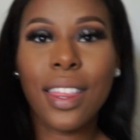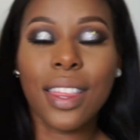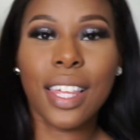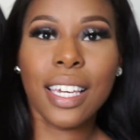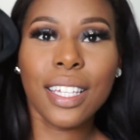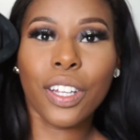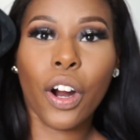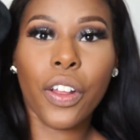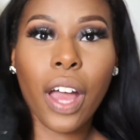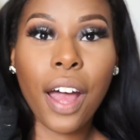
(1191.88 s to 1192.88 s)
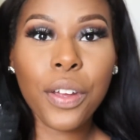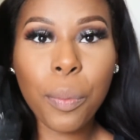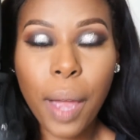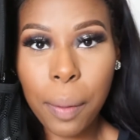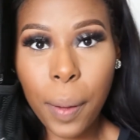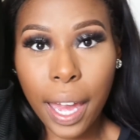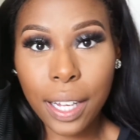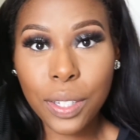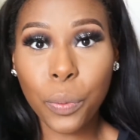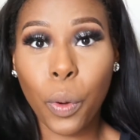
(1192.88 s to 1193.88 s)
These are the other
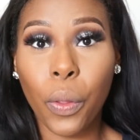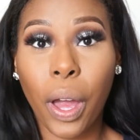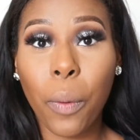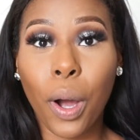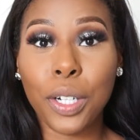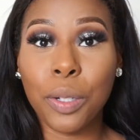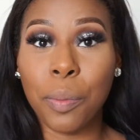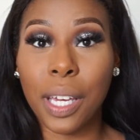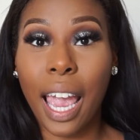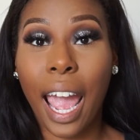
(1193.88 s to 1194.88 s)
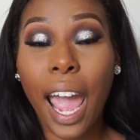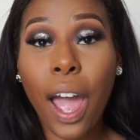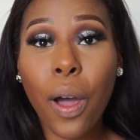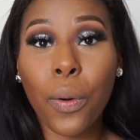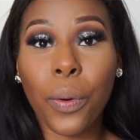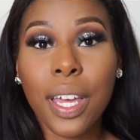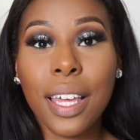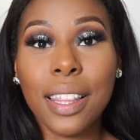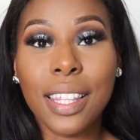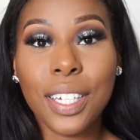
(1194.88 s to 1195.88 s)
backpacks. Whoa, that washed me out.
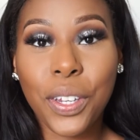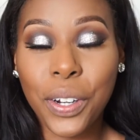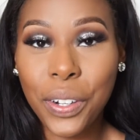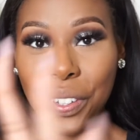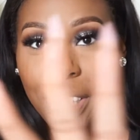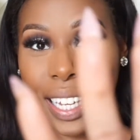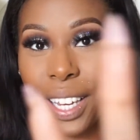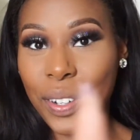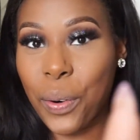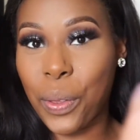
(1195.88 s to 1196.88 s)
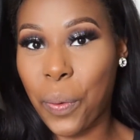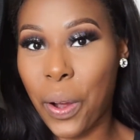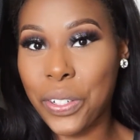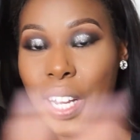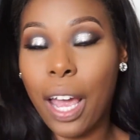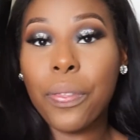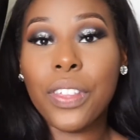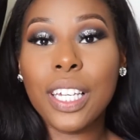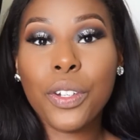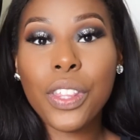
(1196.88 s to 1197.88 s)
These are ignore the washing out.
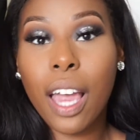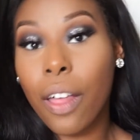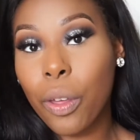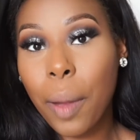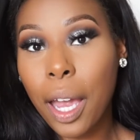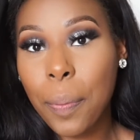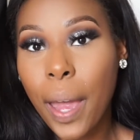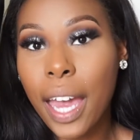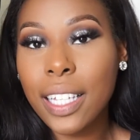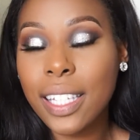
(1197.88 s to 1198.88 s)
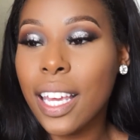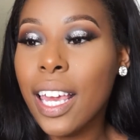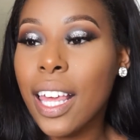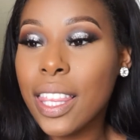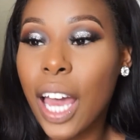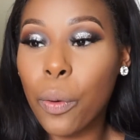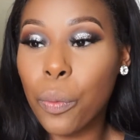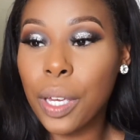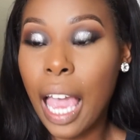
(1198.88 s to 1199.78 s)
These are the other backpacks that we